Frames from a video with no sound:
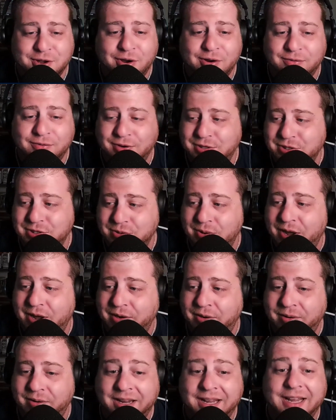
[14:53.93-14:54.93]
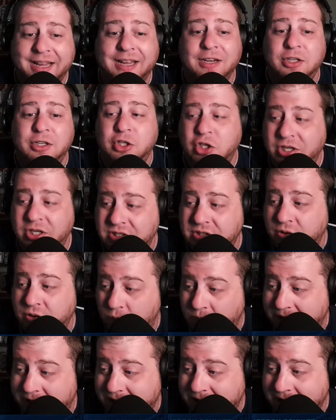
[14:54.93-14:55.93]
over 200 in just a
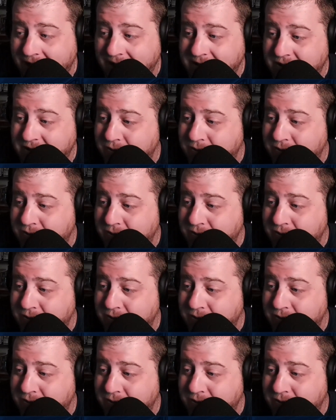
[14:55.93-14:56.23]
weekend.